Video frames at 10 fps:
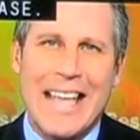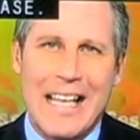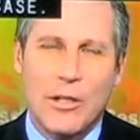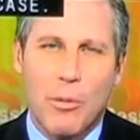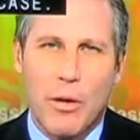
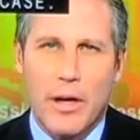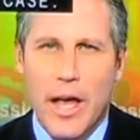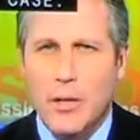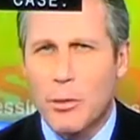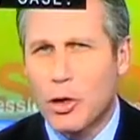testimony
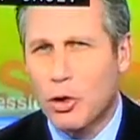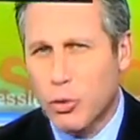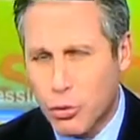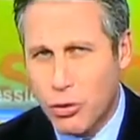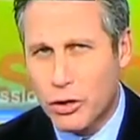has been
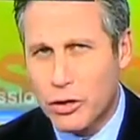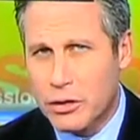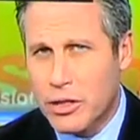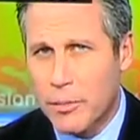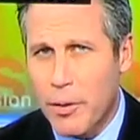crucial
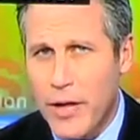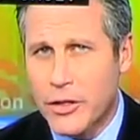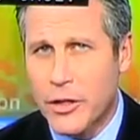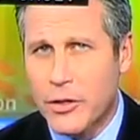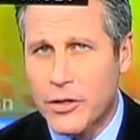to the
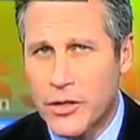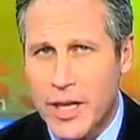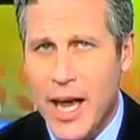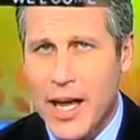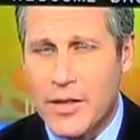prosecution's
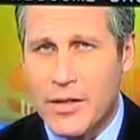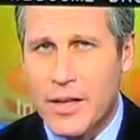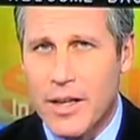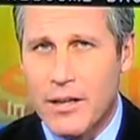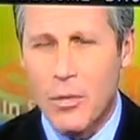case.
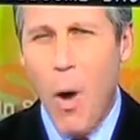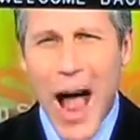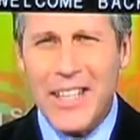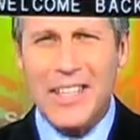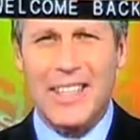And
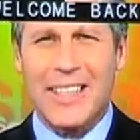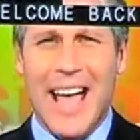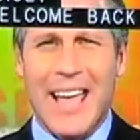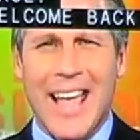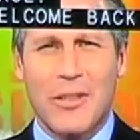watching this
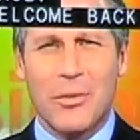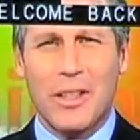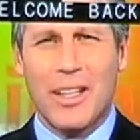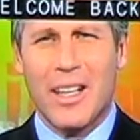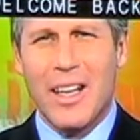guy, he has
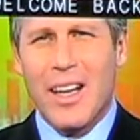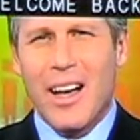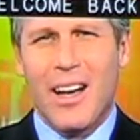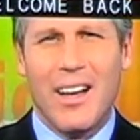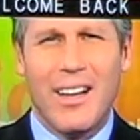really
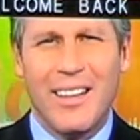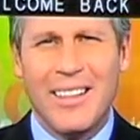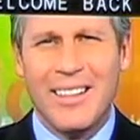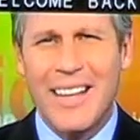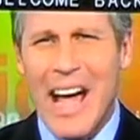
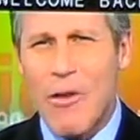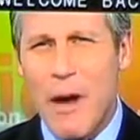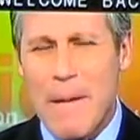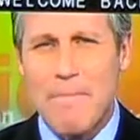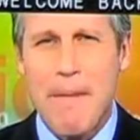an
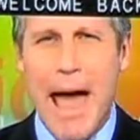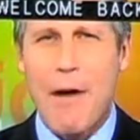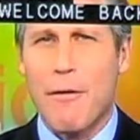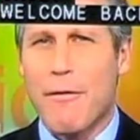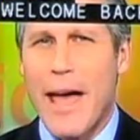outright
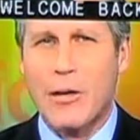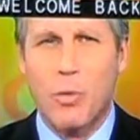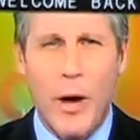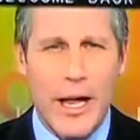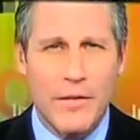matter-of-fact
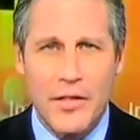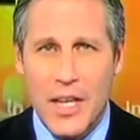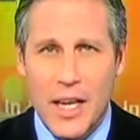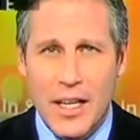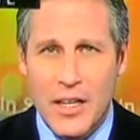way of
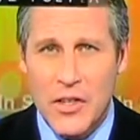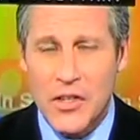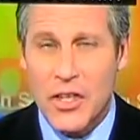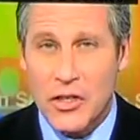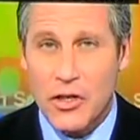saying his
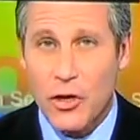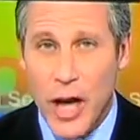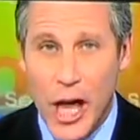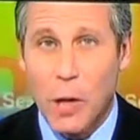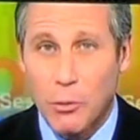sister
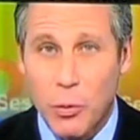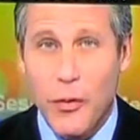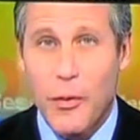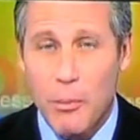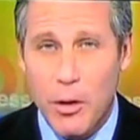helped
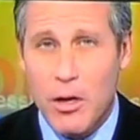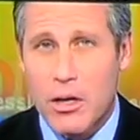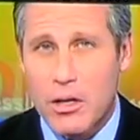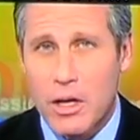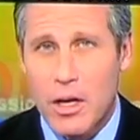with the
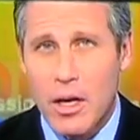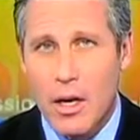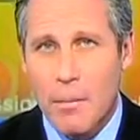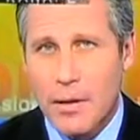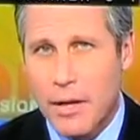murders.
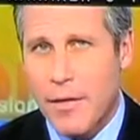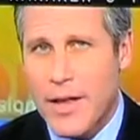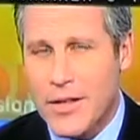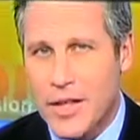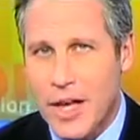But the
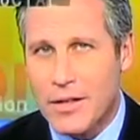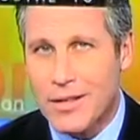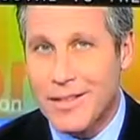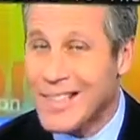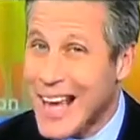defense
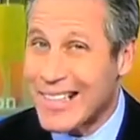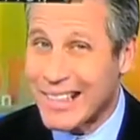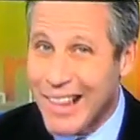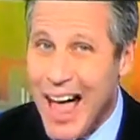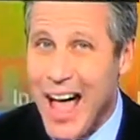says this guy's
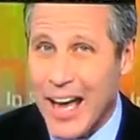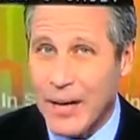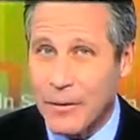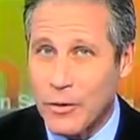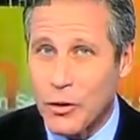
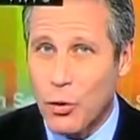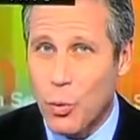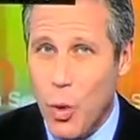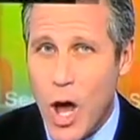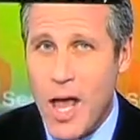lying. So
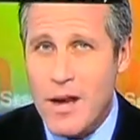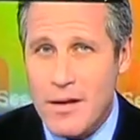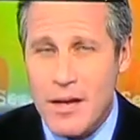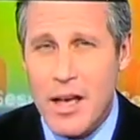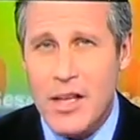
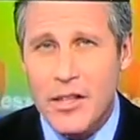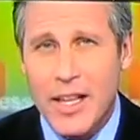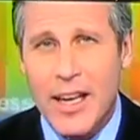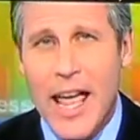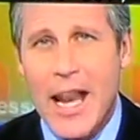what does
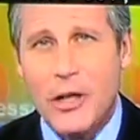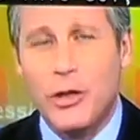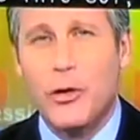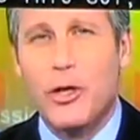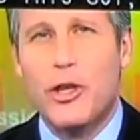Kananen
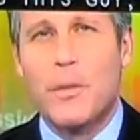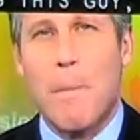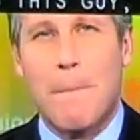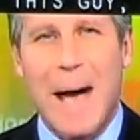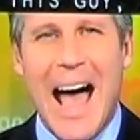Jr.'s
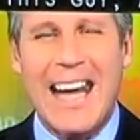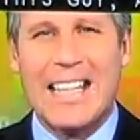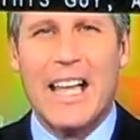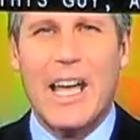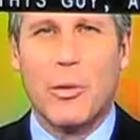
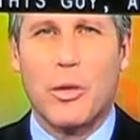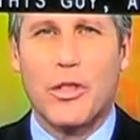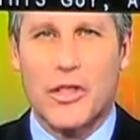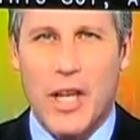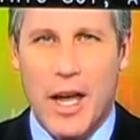body language
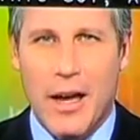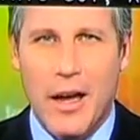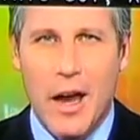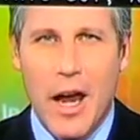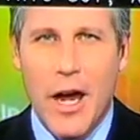say?
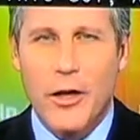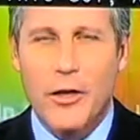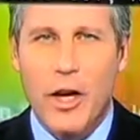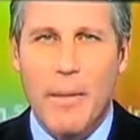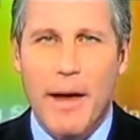Here to
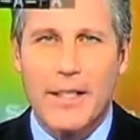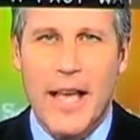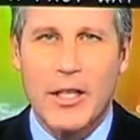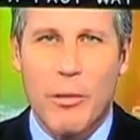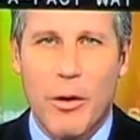talk about his
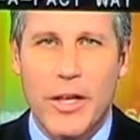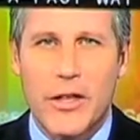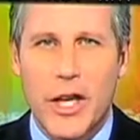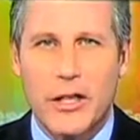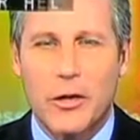testimony, In
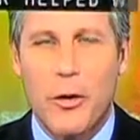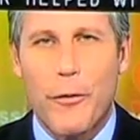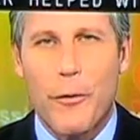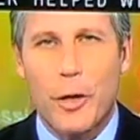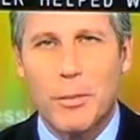Session law
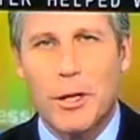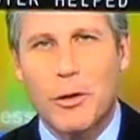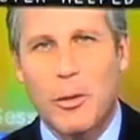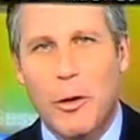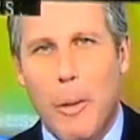enforcement
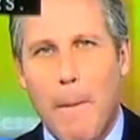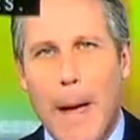contributor